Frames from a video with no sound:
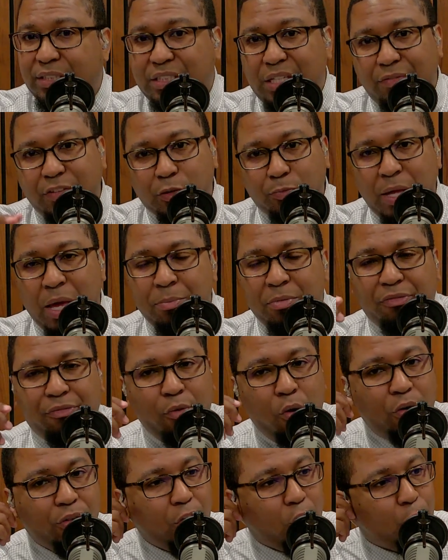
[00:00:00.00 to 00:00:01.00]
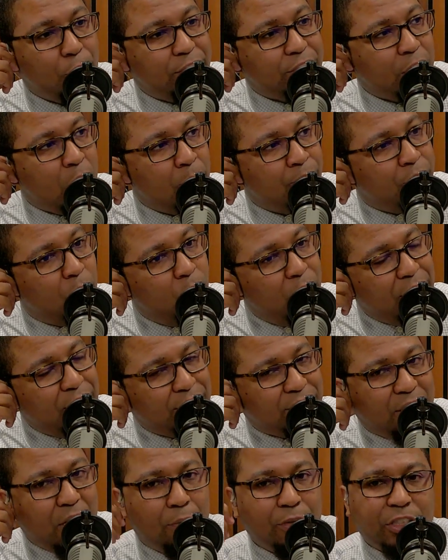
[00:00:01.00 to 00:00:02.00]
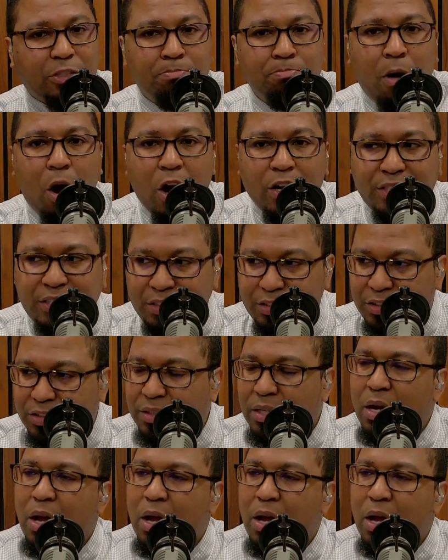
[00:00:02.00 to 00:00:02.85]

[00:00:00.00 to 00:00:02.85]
I've explained before the Greek term for witness there is martyrs,